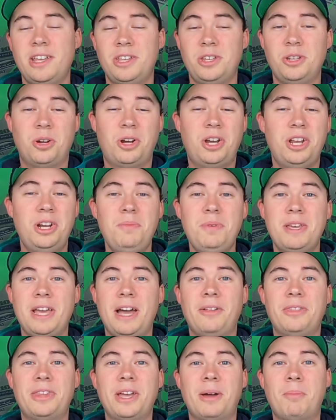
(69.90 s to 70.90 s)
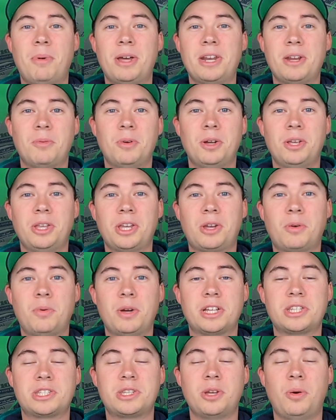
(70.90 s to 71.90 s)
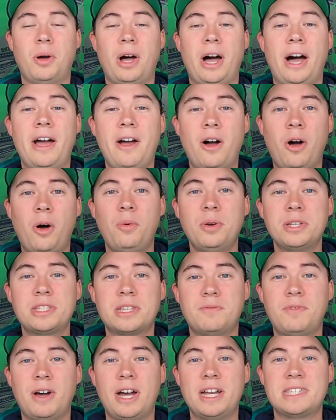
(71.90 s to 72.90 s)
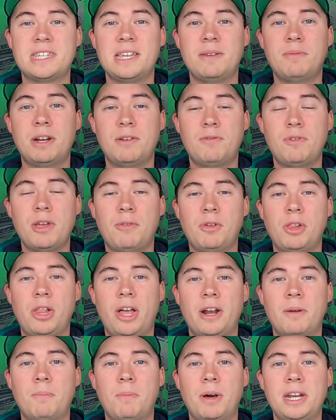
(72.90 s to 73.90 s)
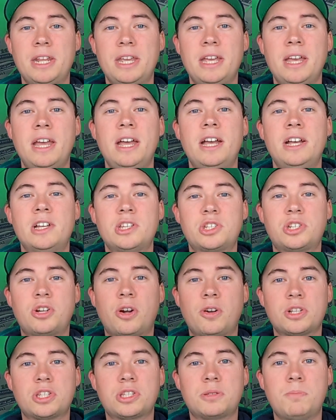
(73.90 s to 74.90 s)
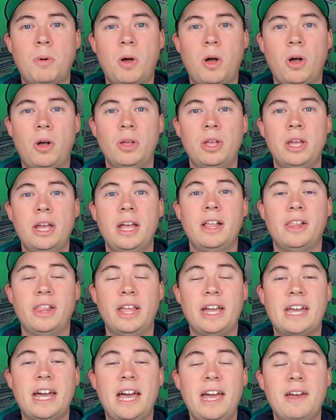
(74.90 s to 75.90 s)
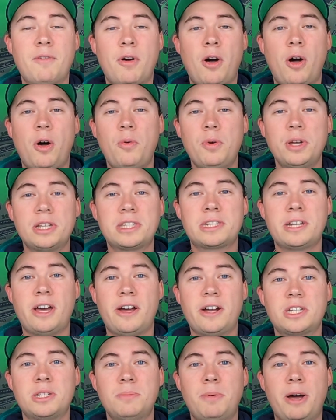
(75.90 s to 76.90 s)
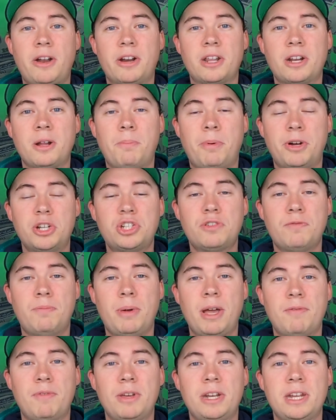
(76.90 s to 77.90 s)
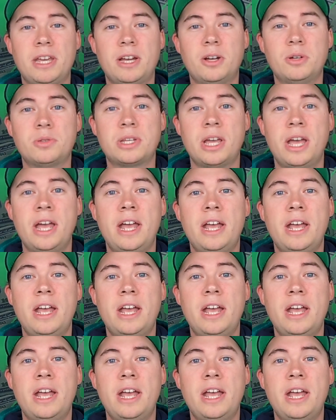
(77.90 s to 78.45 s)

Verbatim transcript: you're going to be out that money really quick. So I always advise, even if you have a lot of money, start small. Like I have always talked about in a bunch of my videos,